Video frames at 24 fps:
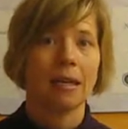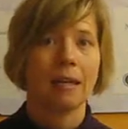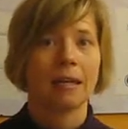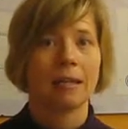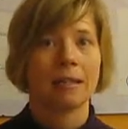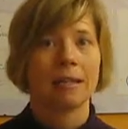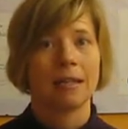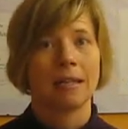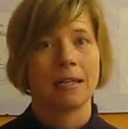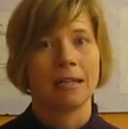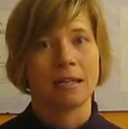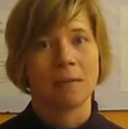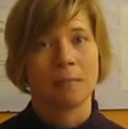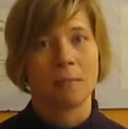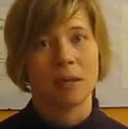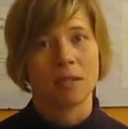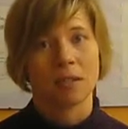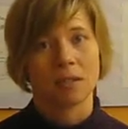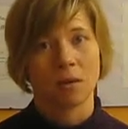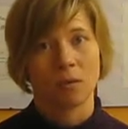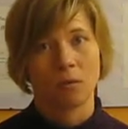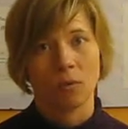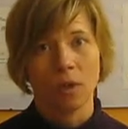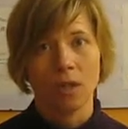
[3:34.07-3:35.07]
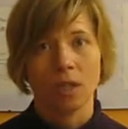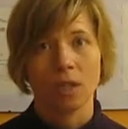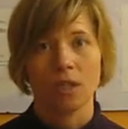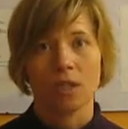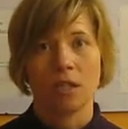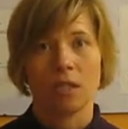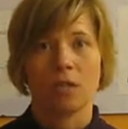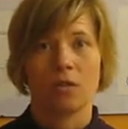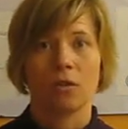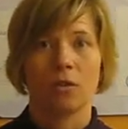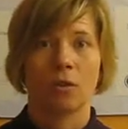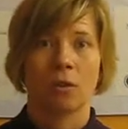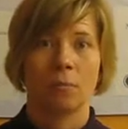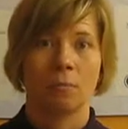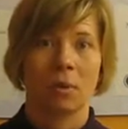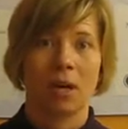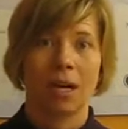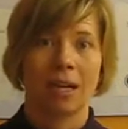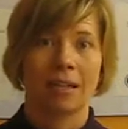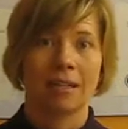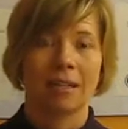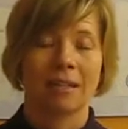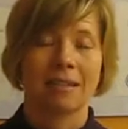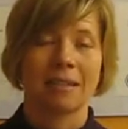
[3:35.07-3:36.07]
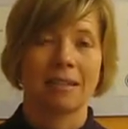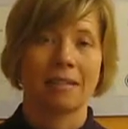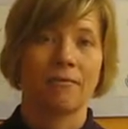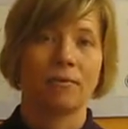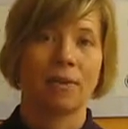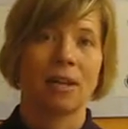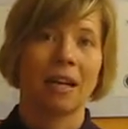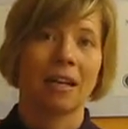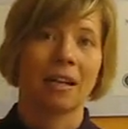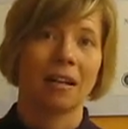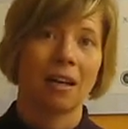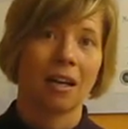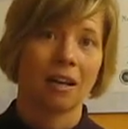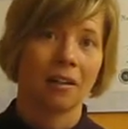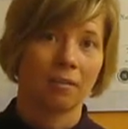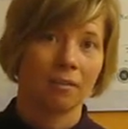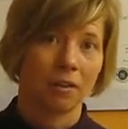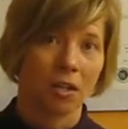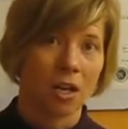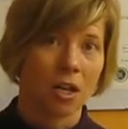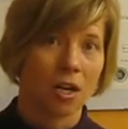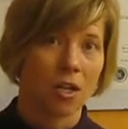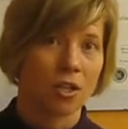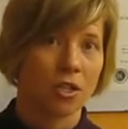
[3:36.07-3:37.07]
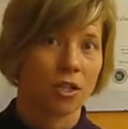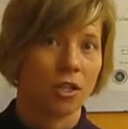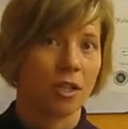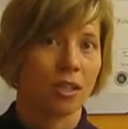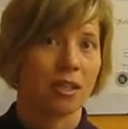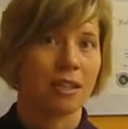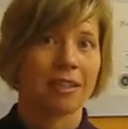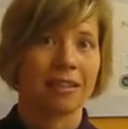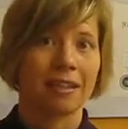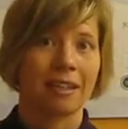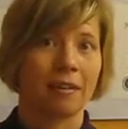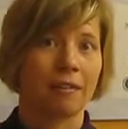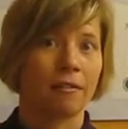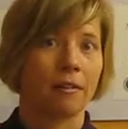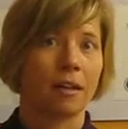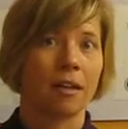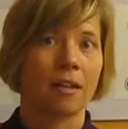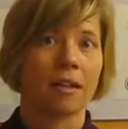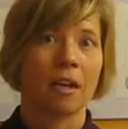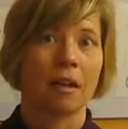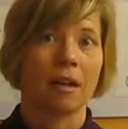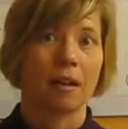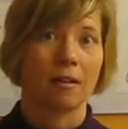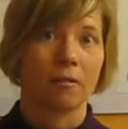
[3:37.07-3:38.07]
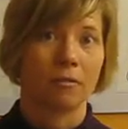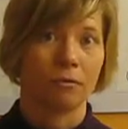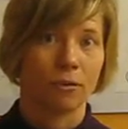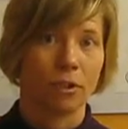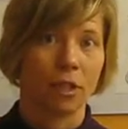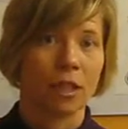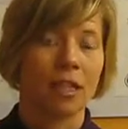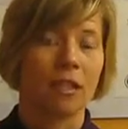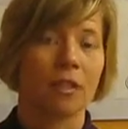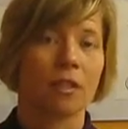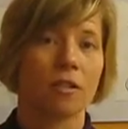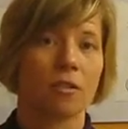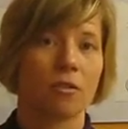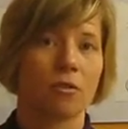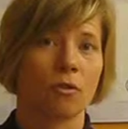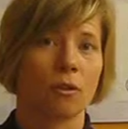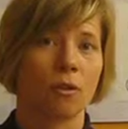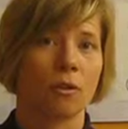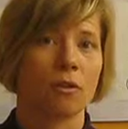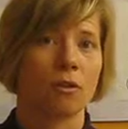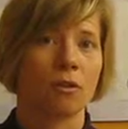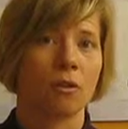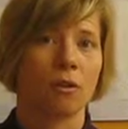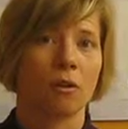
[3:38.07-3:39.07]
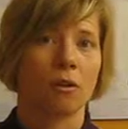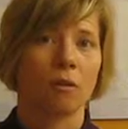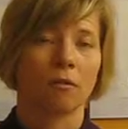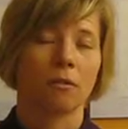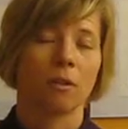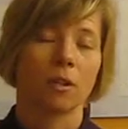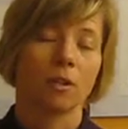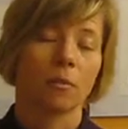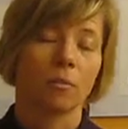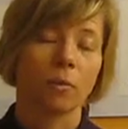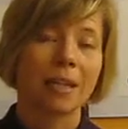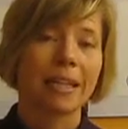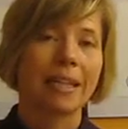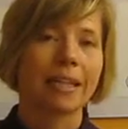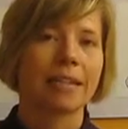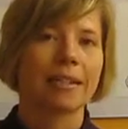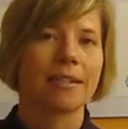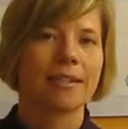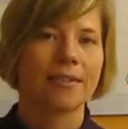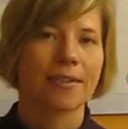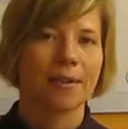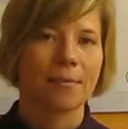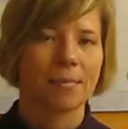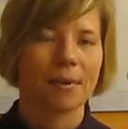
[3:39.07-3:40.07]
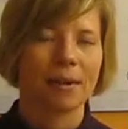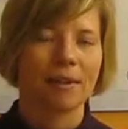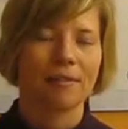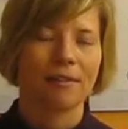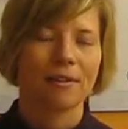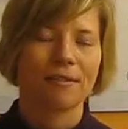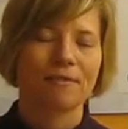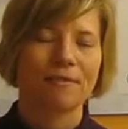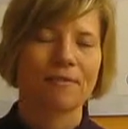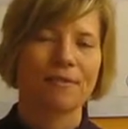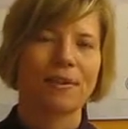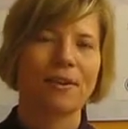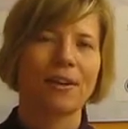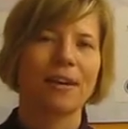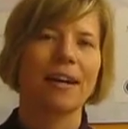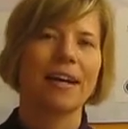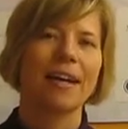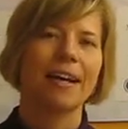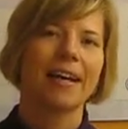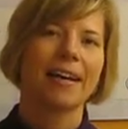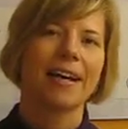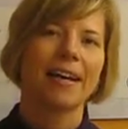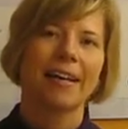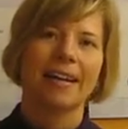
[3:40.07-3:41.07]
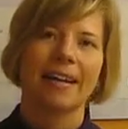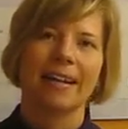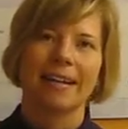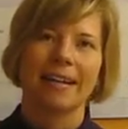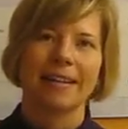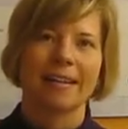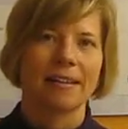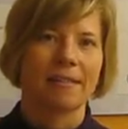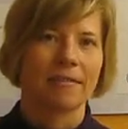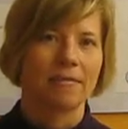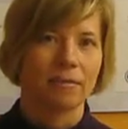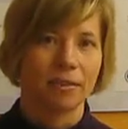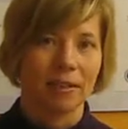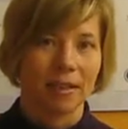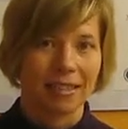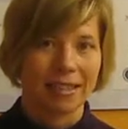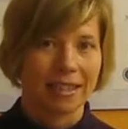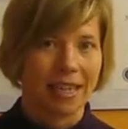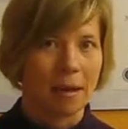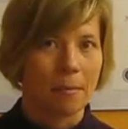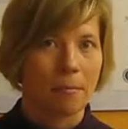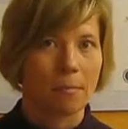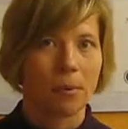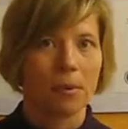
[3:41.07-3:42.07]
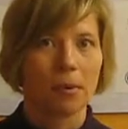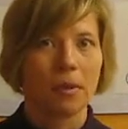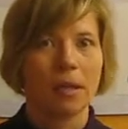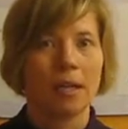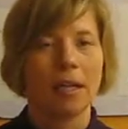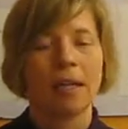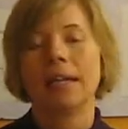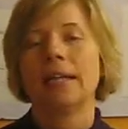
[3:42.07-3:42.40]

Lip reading: Then it depends on what you did during pregnancy. If you had a lot of nausea, etc., that really destroys weakens your pelvic floor, for example.